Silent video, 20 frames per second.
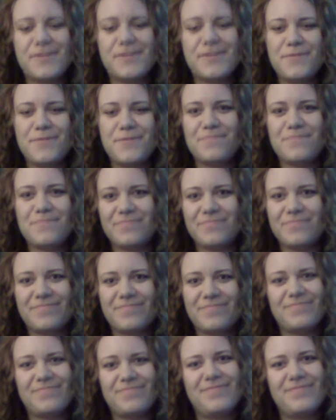So
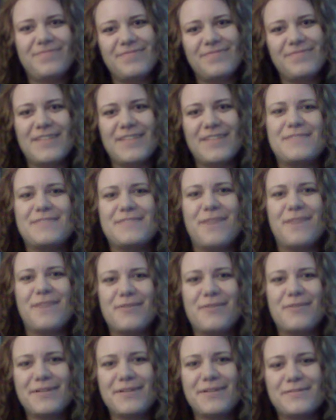
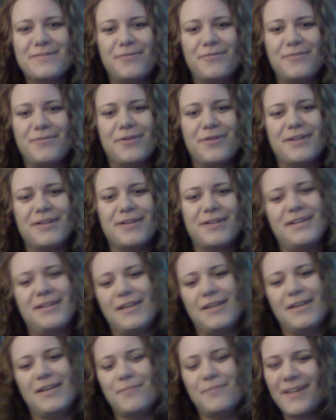that's my request for
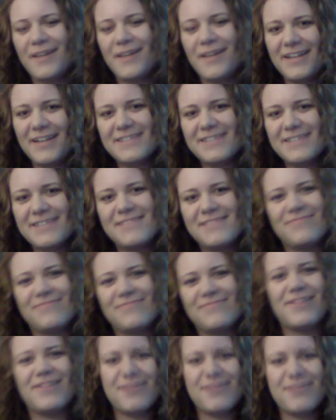the playlist.
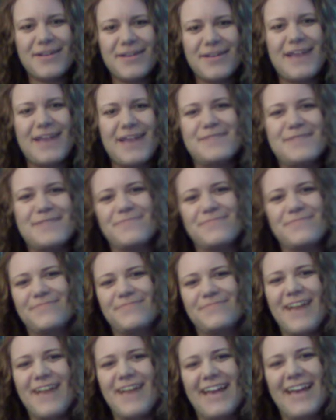Love you guys.
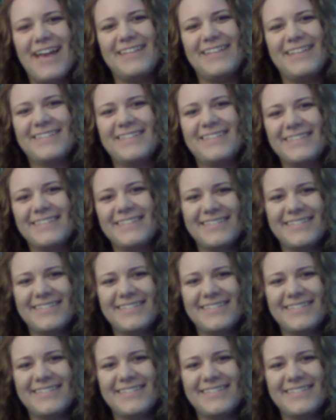Bye.